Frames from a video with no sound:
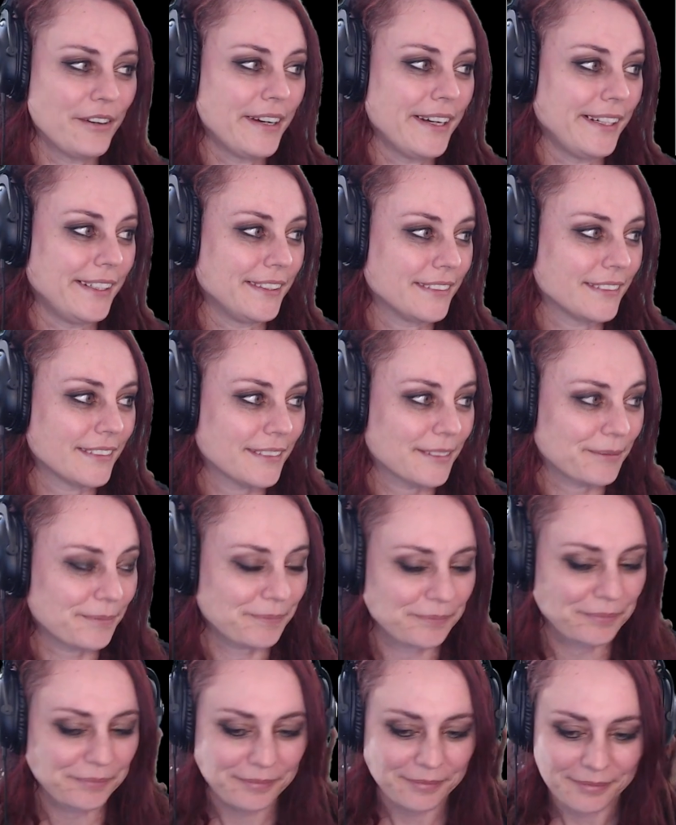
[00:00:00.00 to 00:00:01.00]
shining
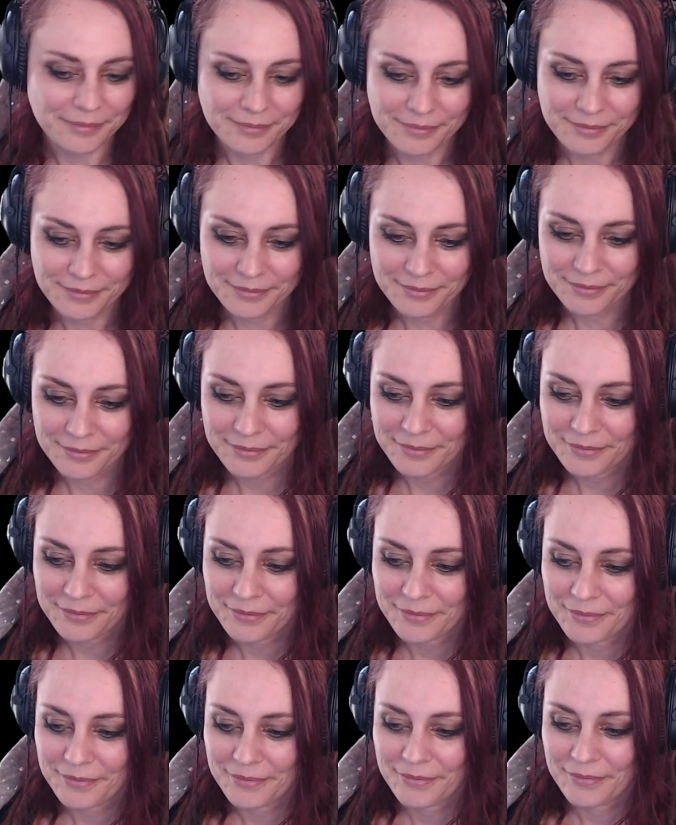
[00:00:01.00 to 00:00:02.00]
down on
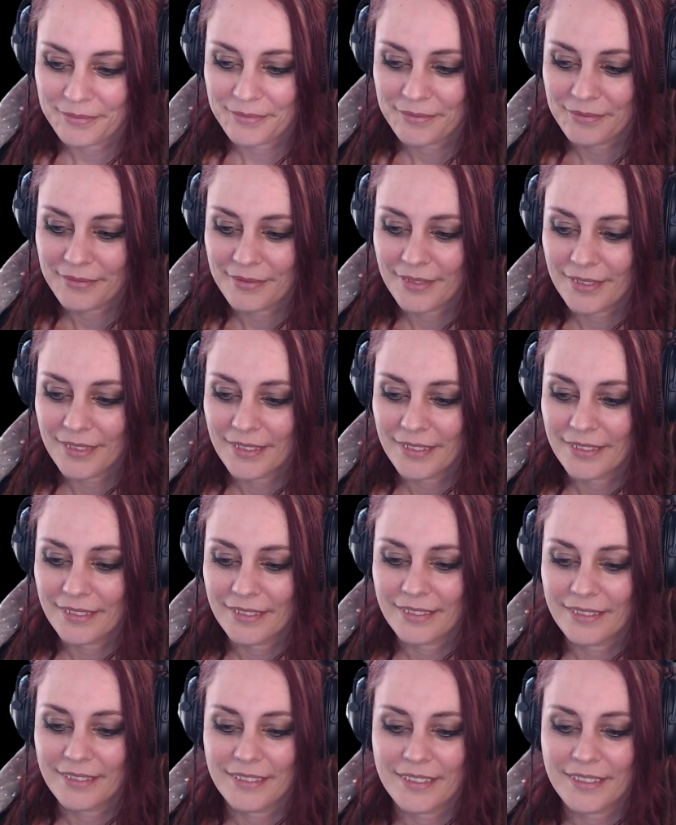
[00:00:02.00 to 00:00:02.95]
me. True north.